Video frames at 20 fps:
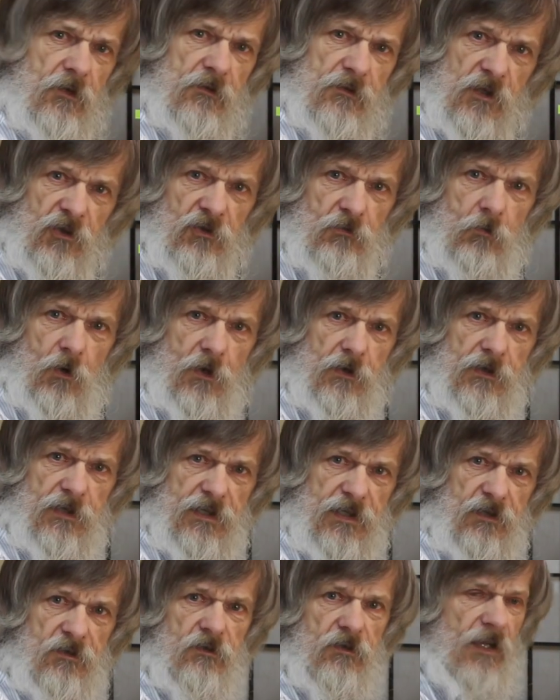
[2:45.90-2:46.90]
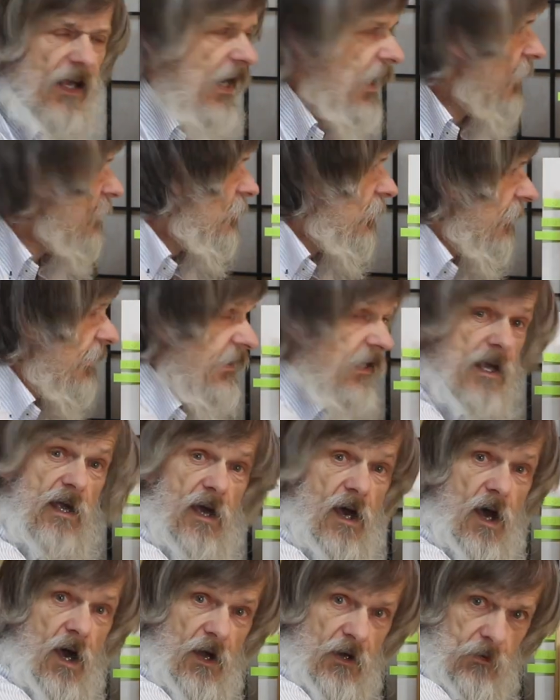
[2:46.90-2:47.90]
on this one isn't actually
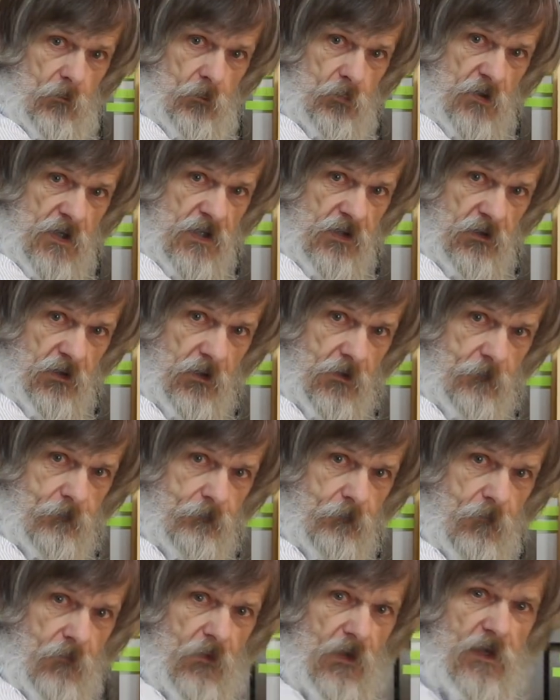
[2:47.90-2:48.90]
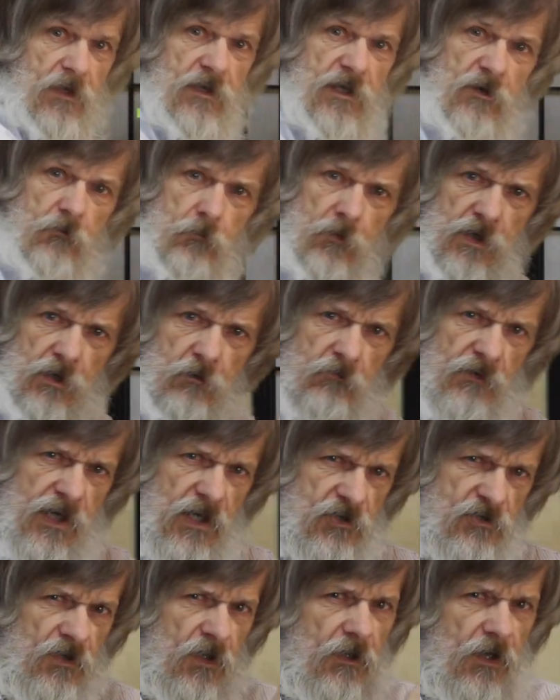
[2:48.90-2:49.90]
unprinted. If we
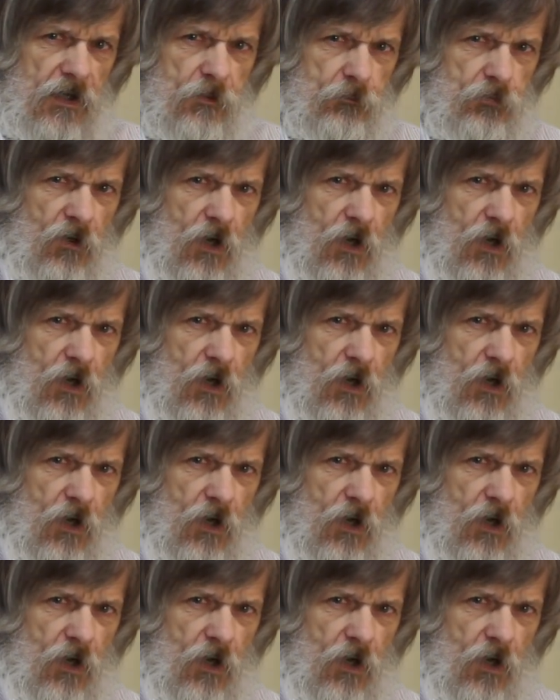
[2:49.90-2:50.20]
arrange the light